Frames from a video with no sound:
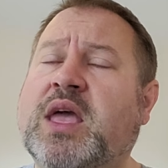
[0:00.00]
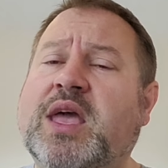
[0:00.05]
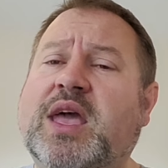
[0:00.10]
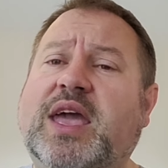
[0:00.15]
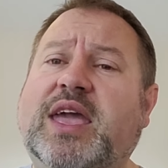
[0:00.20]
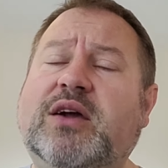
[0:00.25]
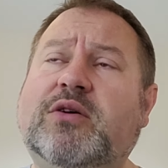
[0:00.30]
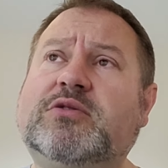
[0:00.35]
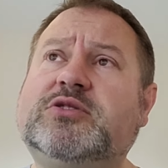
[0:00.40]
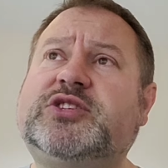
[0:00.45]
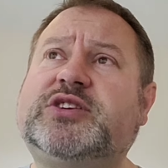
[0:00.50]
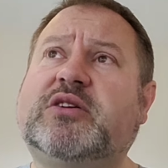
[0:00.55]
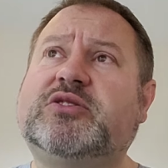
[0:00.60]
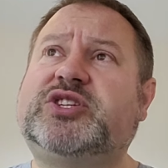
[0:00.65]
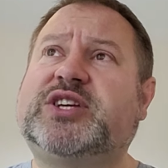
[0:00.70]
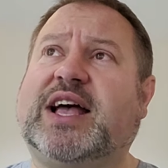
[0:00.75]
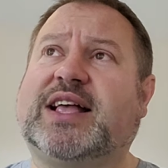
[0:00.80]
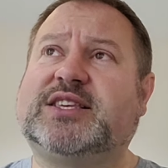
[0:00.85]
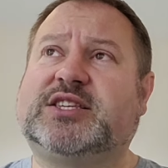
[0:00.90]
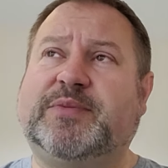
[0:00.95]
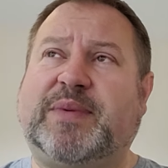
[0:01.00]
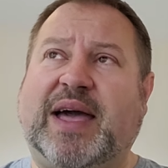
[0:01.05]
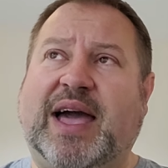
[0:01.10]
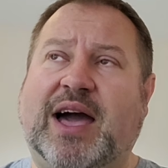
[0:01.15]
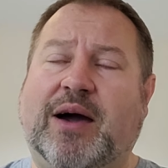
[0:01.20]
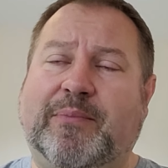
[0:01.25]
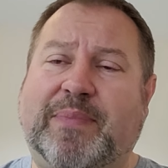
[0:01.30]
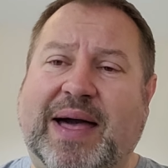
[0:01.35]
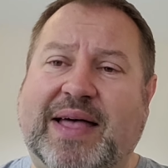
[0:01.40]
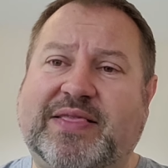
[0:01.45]
He also chats about
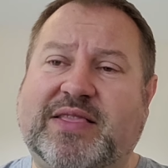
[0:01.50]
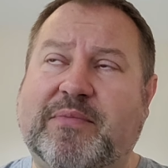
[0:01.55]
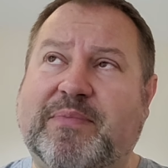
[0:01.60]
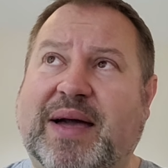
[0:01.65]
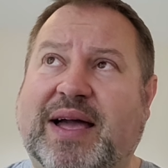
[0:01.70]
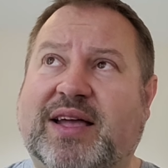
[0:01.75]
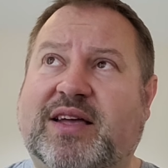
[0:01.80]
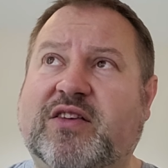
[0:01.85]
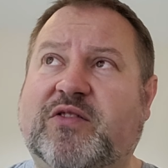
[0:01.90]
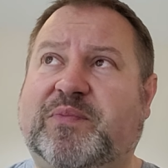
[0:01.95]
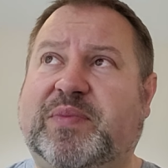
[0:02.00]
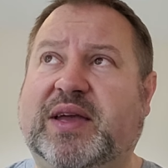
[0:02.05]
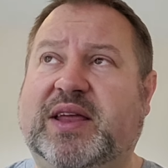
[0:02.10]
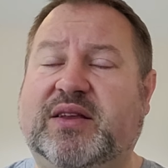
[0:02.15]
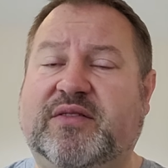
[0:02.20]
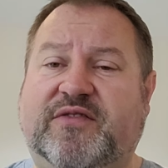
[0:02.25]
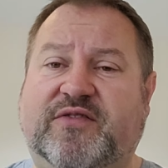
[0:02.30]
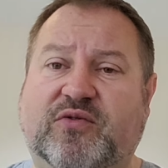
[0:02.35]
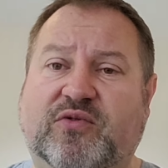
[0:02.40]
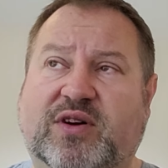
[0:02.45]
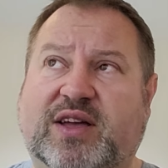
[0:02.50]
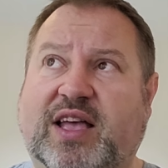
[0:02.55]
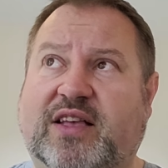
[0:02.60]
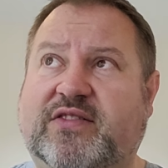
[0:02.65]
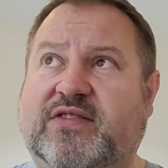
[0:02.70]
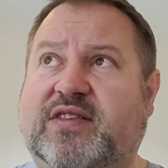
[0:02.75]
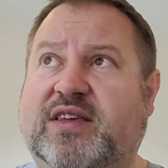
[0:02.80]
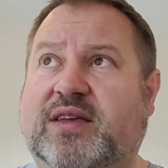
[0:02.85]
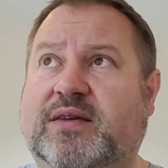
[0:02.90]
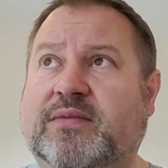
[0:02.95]
how bad the bank has been at
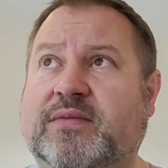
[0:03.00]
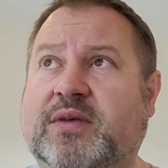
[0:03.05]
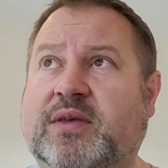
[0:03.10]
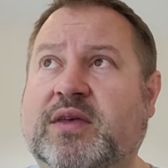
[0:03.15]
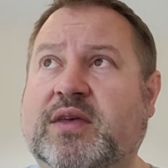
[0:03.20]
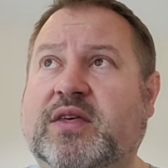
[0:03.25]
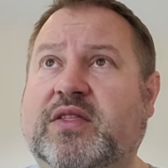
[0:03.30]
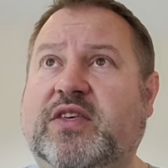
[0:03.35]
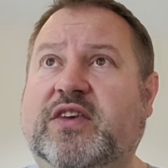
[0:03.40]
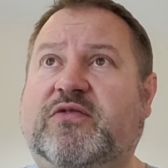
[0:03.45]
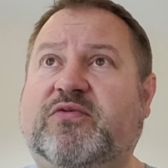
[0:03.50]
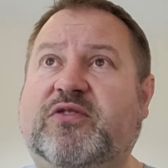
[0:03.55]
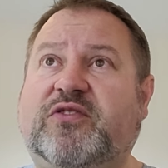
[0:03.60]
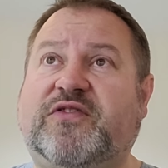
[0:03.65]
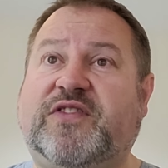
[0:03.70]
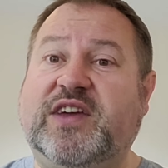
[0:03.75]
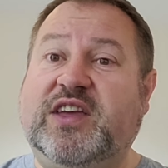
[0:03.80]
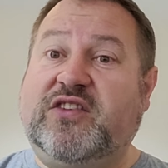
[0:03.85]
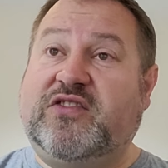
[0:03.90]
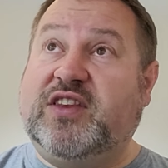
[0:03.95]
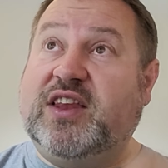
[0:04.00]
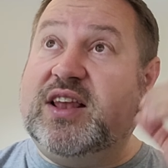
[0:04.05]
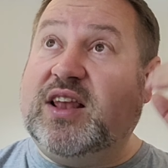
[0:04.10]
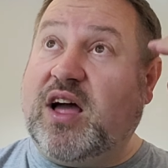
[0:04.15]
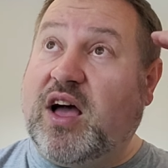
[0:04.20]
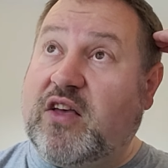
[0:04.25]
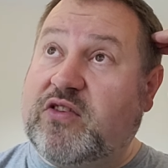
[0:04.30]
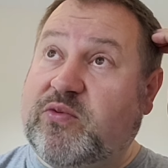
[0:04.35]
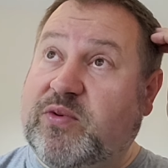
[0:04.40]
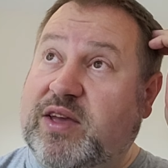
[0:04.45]
forecasting. This was featured in
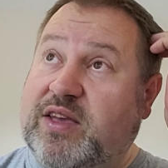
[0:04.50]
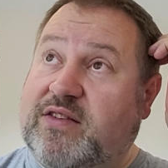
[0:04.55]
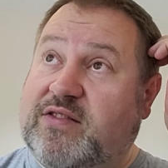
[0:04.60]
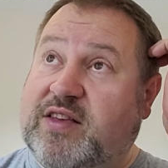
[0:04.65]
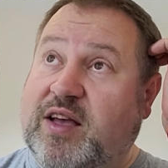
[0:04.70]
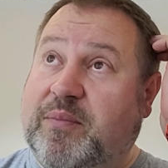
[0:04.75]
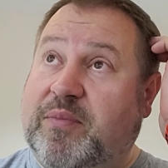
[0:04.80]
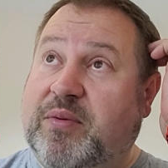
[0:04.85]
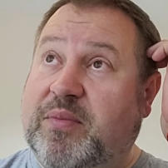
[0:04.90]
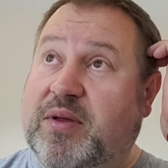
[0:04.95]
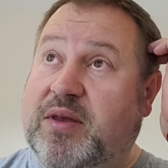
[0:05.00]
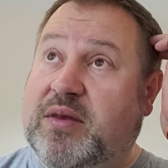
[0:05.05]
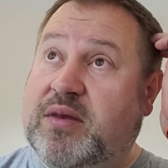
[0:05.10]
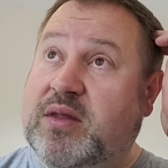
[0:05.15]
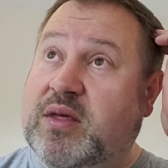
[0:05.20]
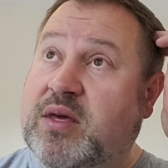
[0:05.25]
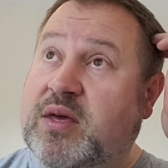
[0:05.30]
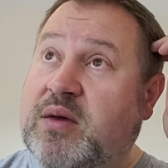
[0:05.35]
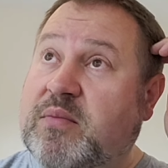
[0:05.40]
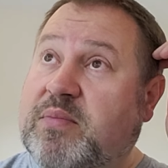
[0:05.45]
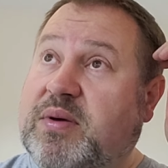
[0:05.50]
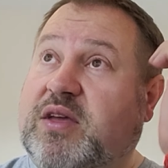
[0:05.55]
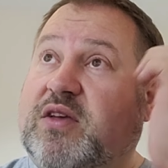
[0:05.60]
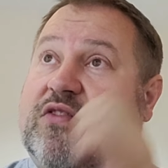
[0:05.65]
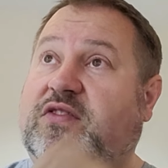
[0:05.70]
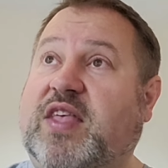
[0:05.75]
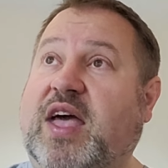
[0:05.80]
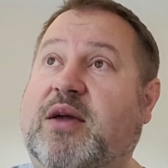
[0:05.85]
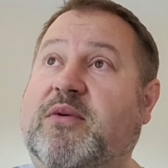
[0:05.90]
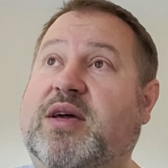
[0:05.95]
last week's supplement
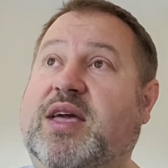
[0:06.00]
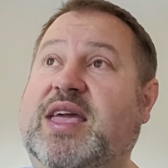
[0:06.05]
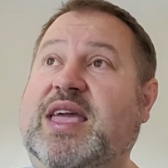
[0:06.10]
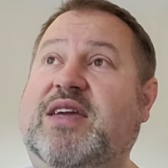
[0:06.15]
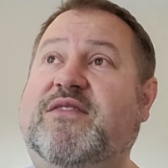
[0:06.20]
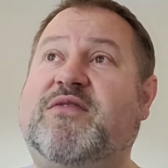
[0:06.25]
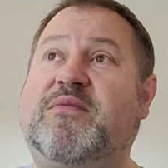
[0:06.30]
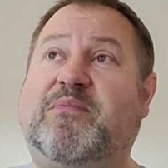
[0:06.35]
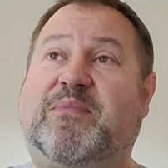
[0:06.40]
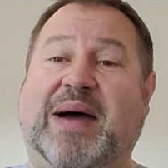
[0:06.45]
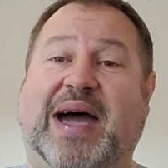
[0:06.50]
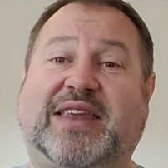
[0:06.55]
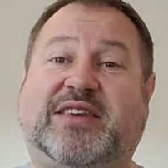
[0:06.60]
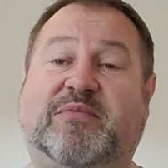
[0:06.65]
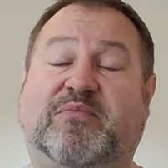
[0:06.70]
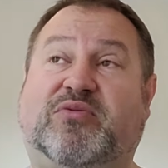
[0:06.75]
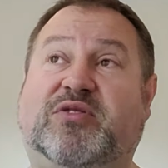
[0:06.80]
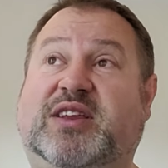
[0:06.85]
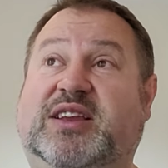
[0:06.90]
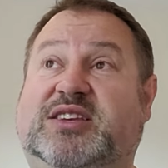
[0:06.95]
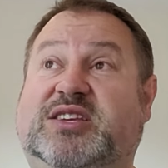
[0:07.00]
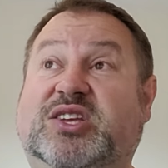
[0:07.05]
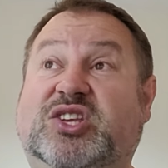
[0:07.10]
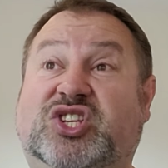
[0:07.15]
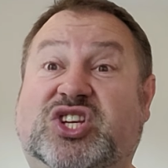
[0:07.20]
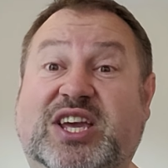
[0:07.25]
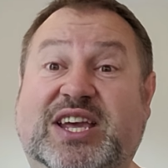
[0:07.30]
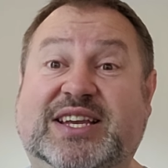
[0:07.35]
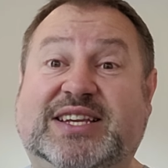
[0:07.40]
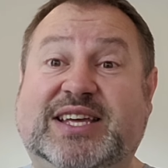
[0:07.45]
because they were even bad at predicting
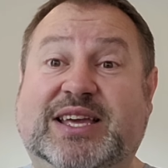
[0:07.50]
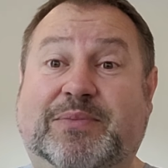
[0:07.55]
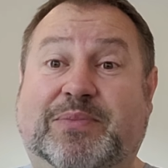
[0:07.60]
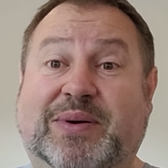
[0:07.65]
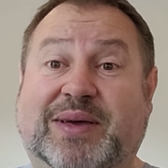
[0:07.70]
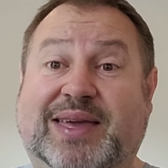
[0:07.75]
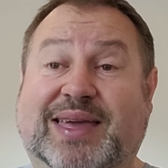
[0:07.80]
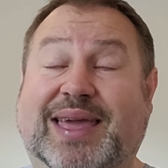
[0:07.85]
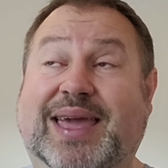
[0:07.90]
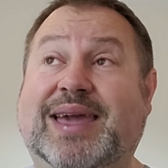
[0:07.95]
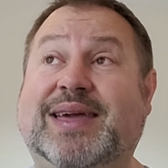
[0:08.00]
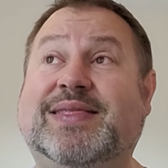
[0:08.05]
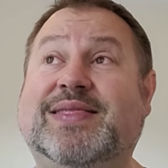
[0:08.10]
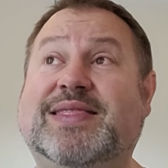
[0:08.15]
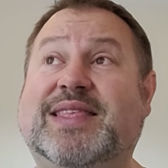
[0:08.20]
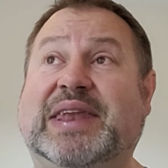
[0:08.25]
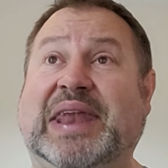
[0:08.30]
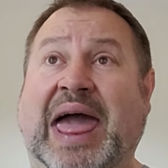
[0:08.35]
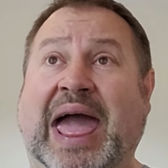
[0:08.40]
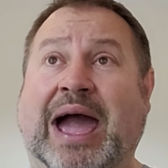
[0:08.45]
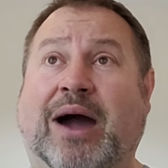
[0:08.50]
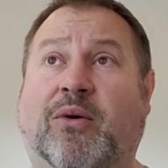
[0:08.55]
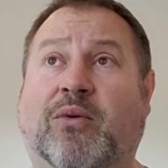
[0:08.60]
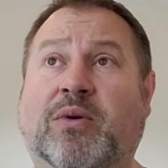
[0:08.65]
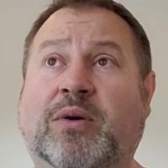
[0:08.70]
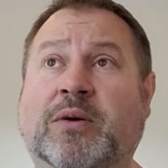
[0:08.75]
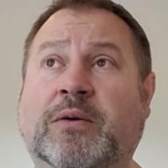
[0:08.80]
GDP in the now.